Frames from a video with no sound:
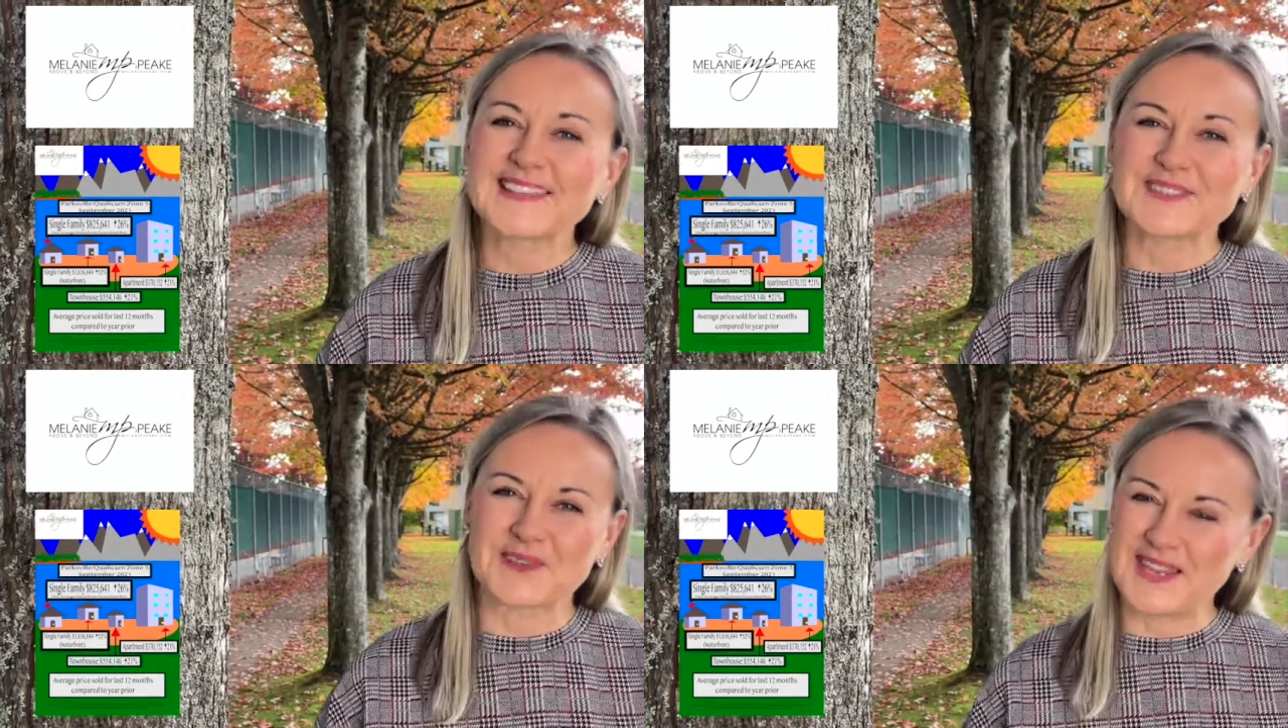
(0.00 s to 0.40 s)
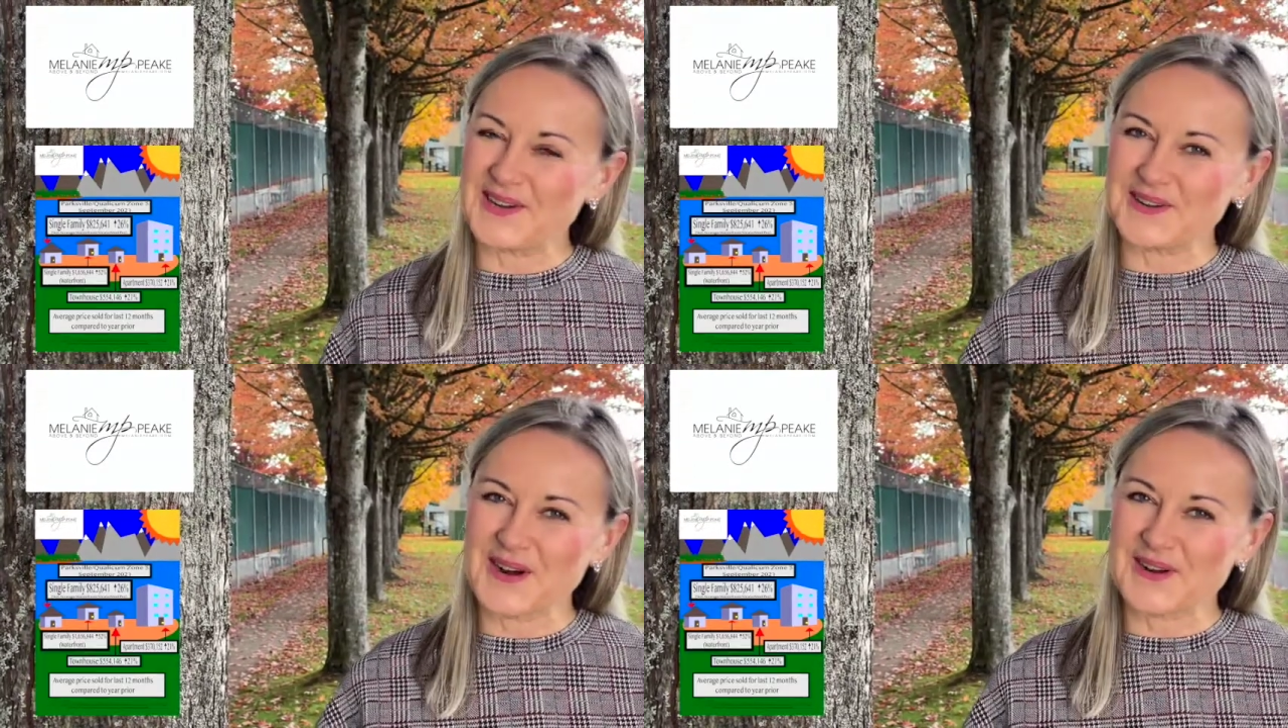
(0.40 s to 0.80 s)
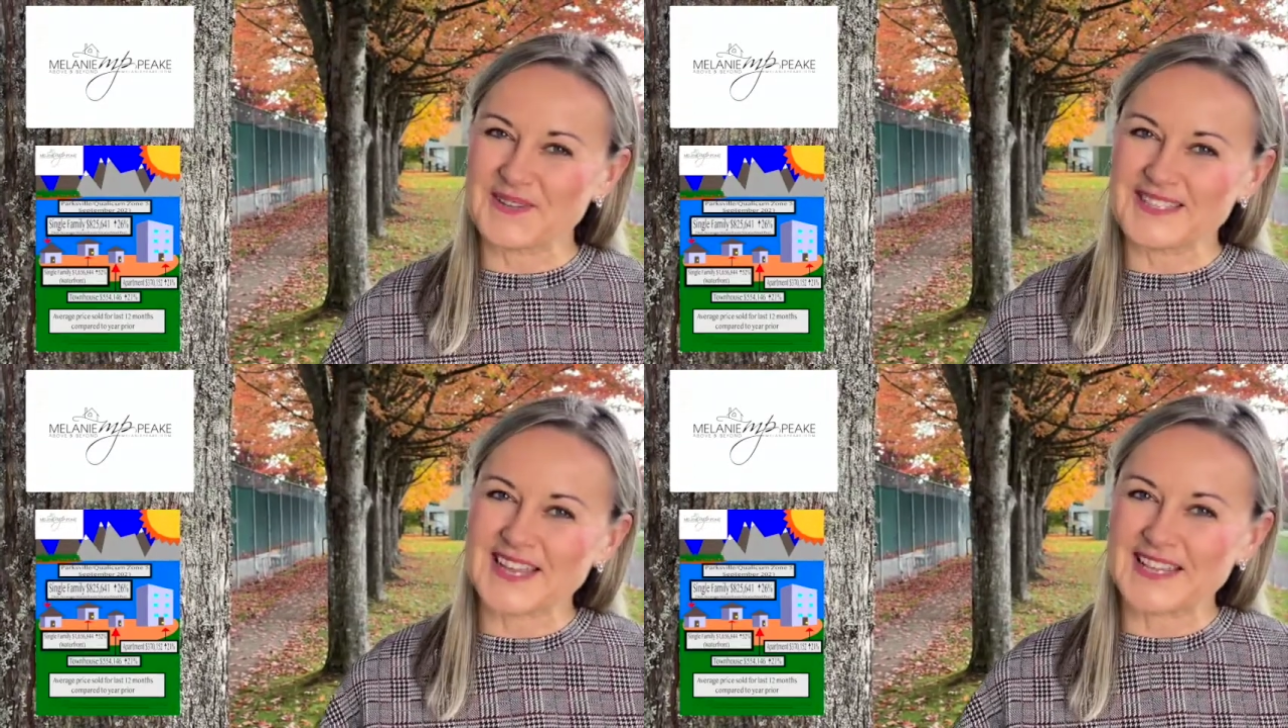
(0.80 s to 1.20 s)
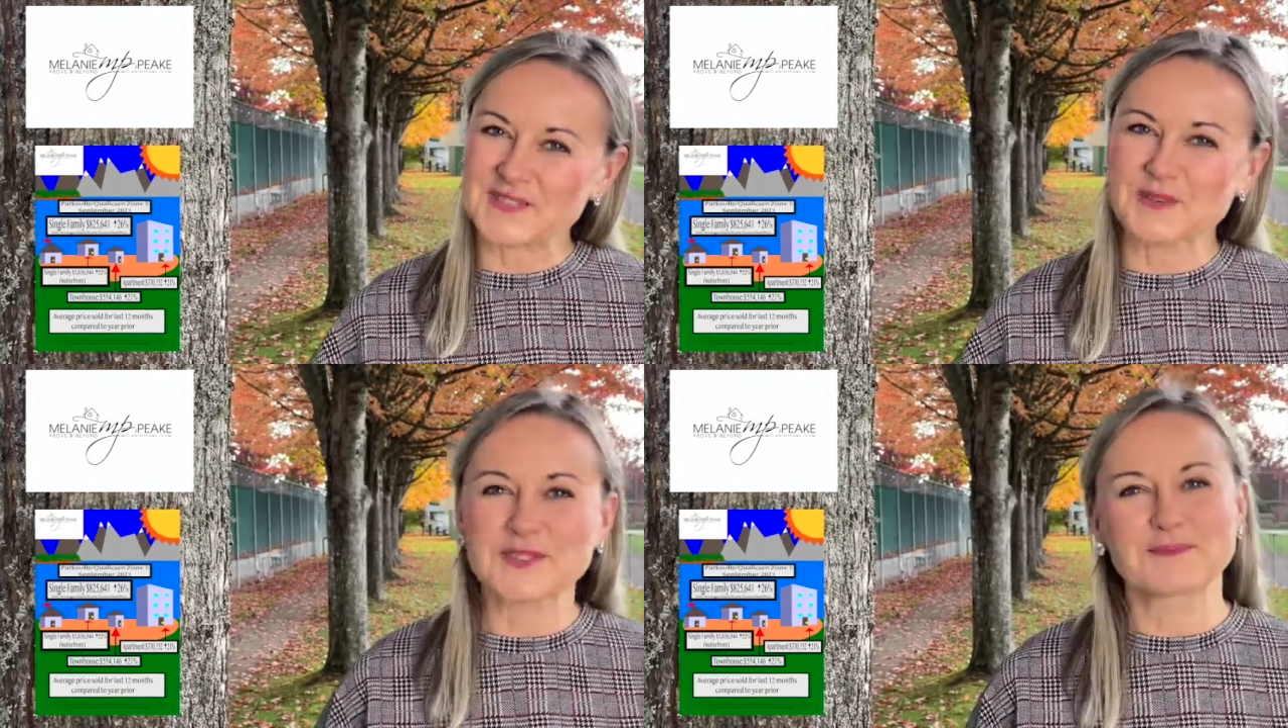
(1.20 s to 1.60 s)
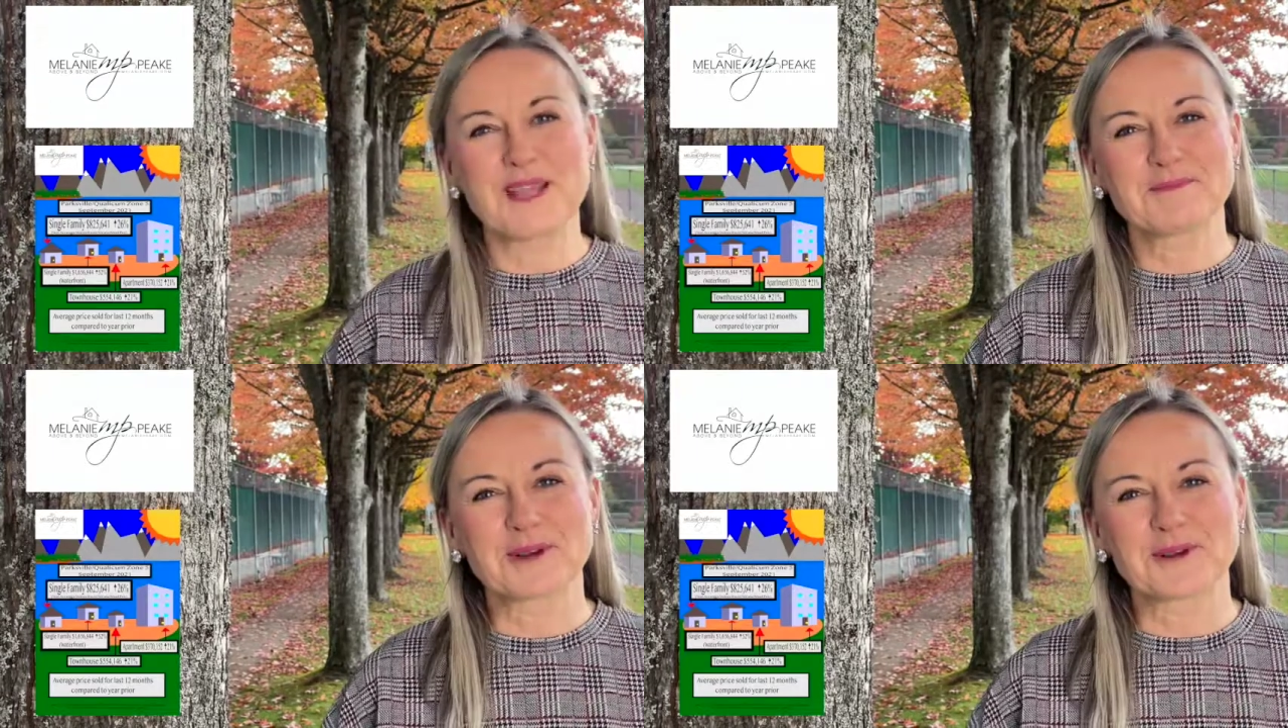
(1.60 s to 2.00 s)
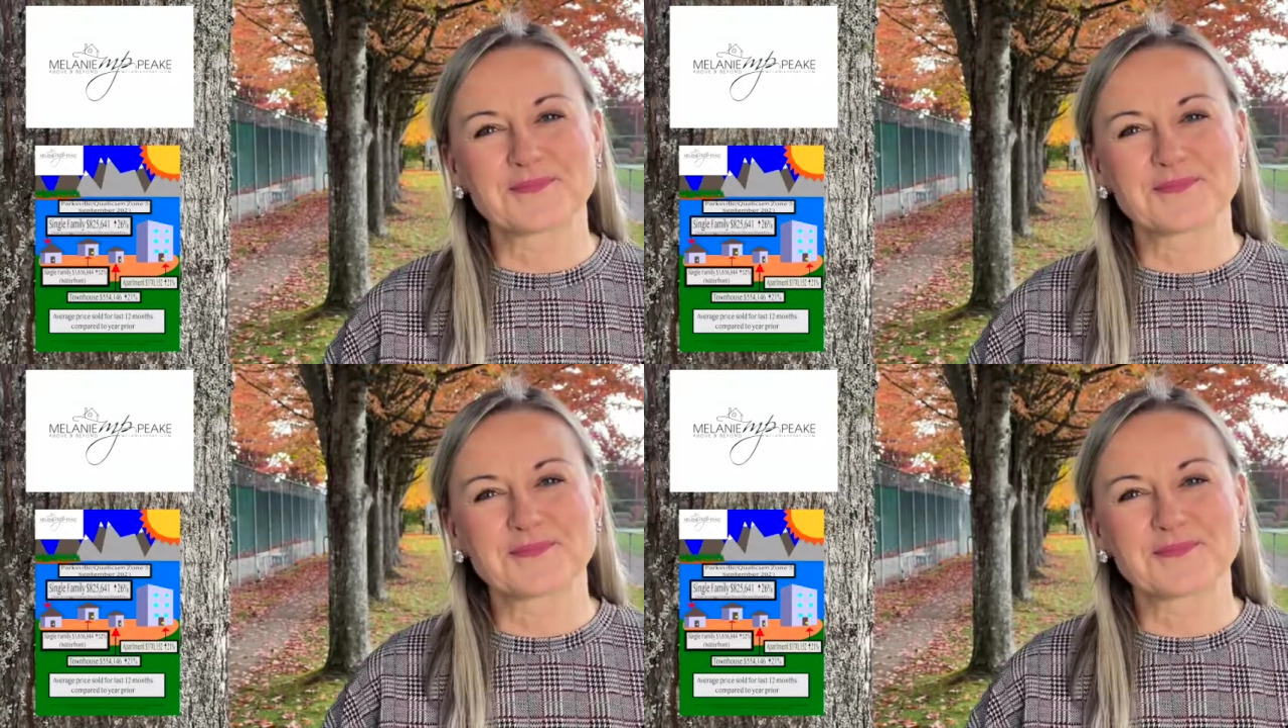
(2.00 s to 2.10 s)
So here are the stats for September.